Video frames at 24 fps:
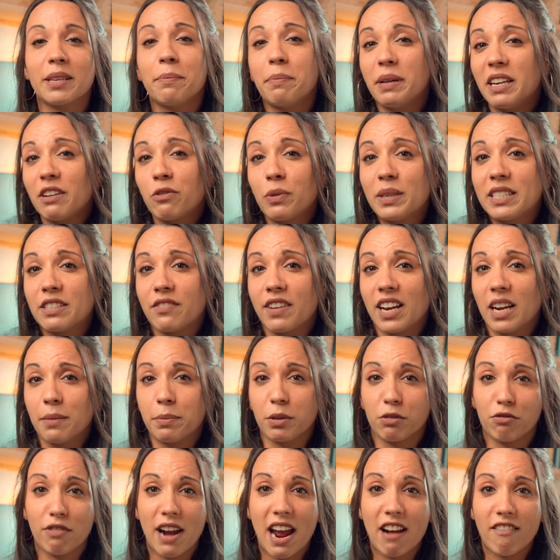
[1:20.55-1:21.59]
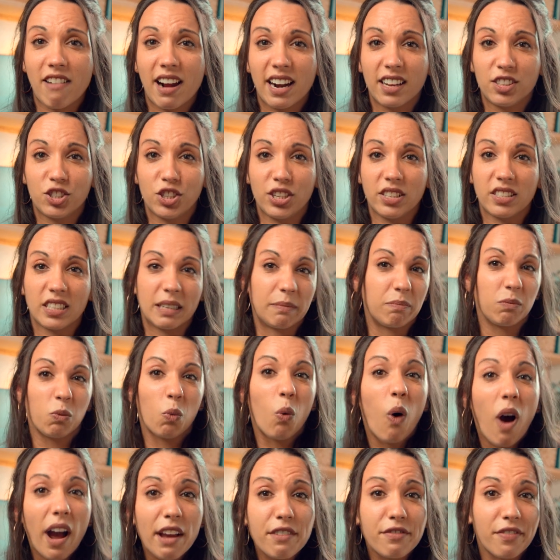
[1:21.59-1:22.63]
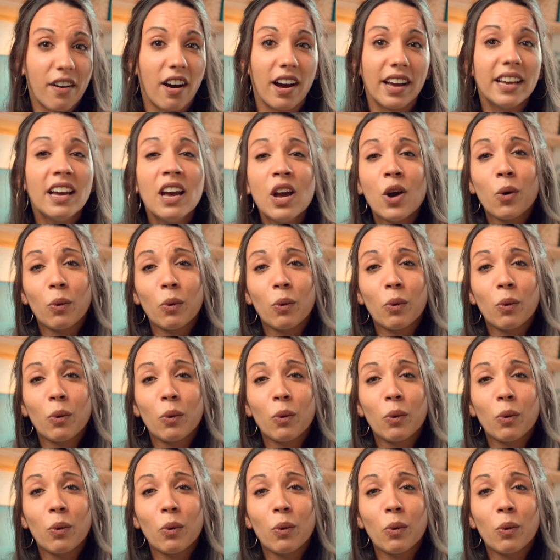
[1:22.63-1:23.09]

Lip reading: but if we develop a rare allergy to Wi-Fi,